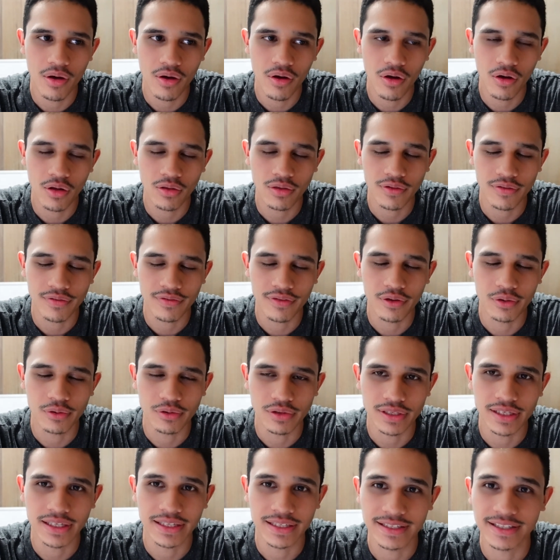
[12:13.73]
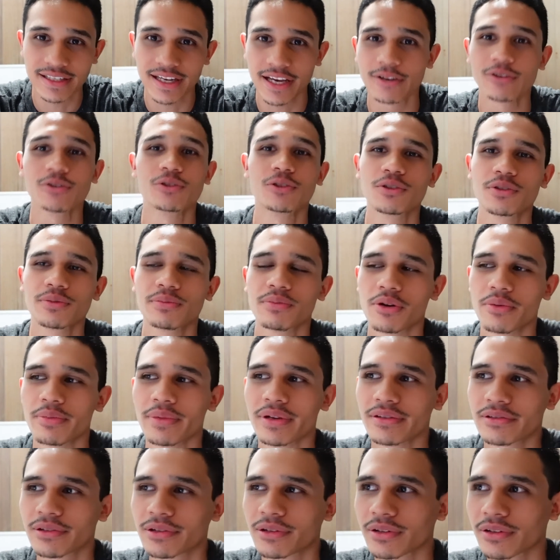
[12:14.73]
All of those contentious
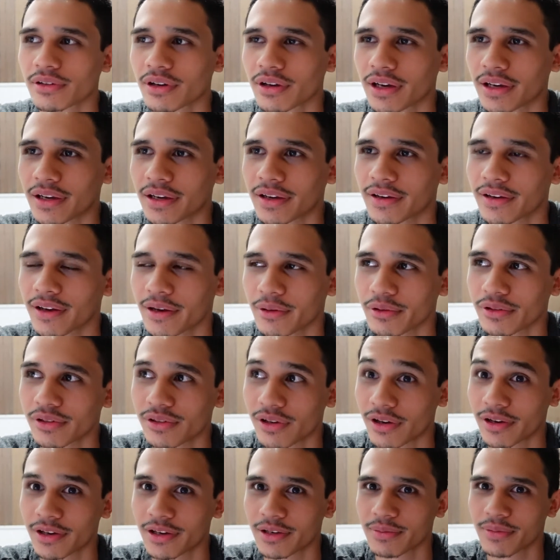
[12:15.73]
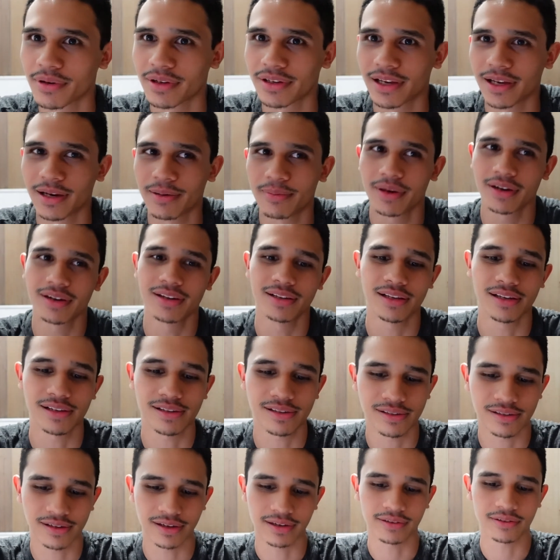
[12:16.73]
moments, I was talking to my dad about it
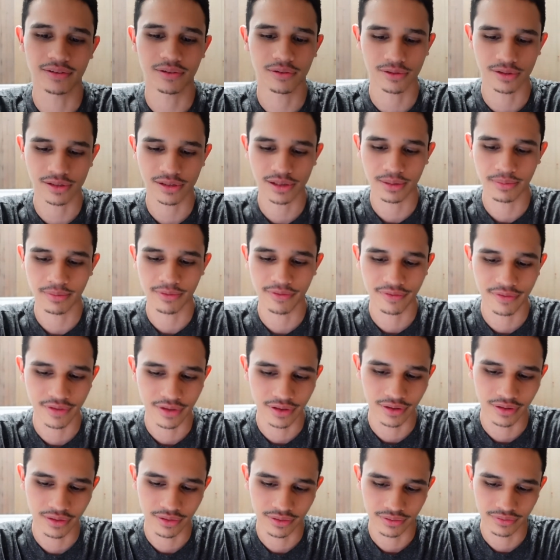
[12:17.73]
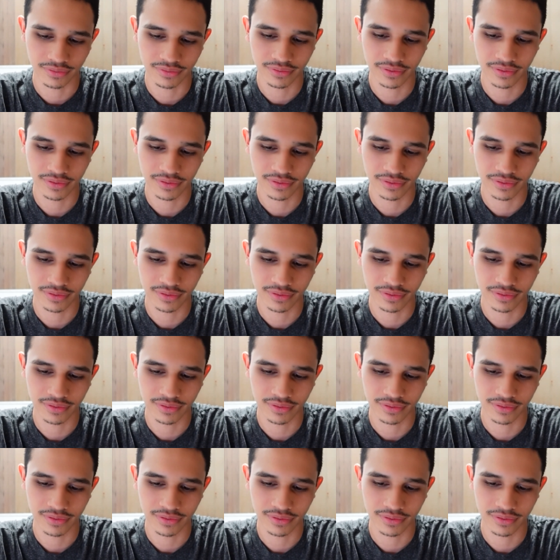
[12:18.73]
last night, are some of the